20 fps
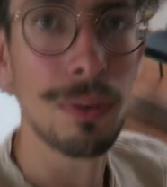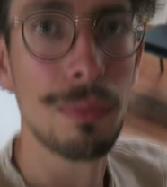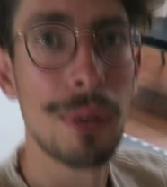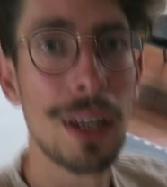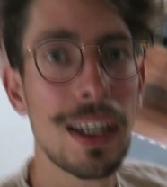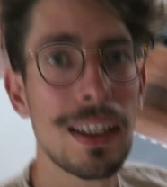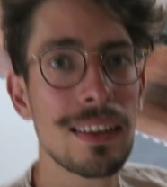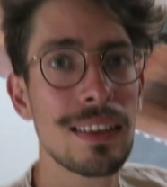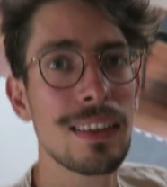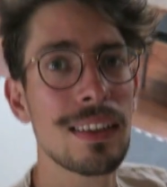the
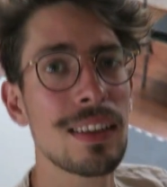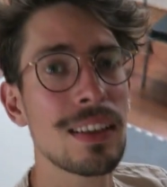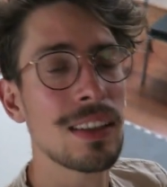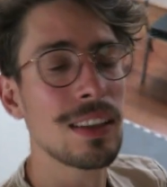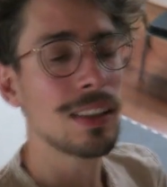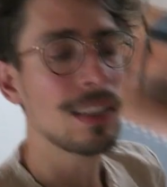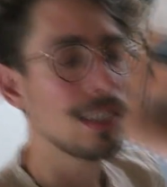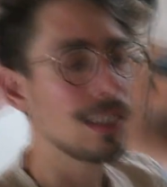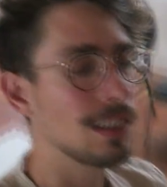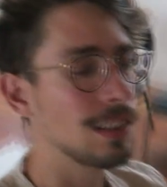mat,
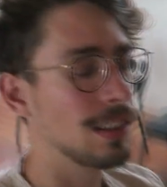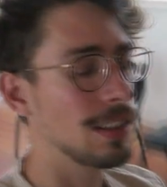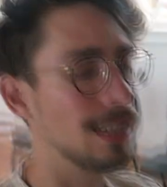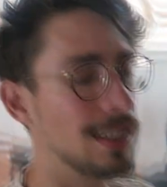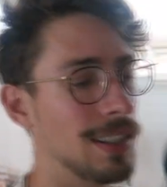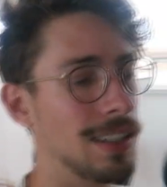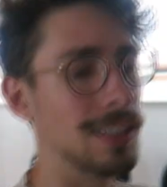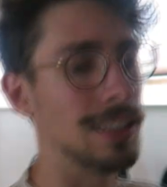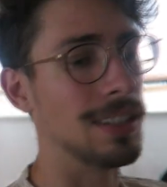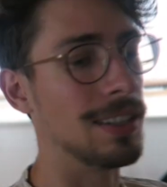
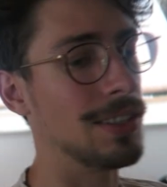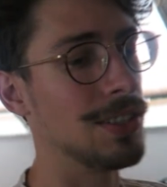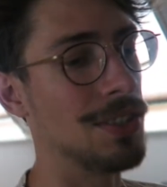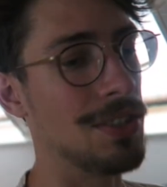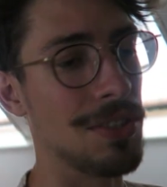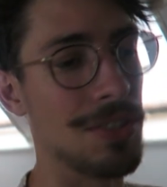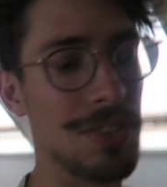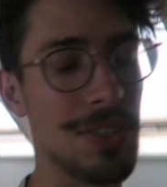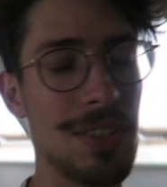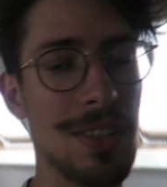and it
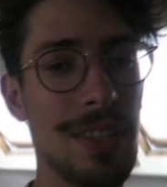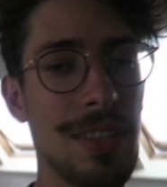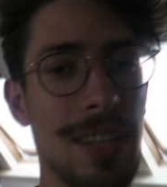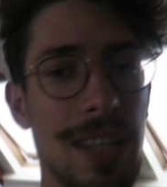just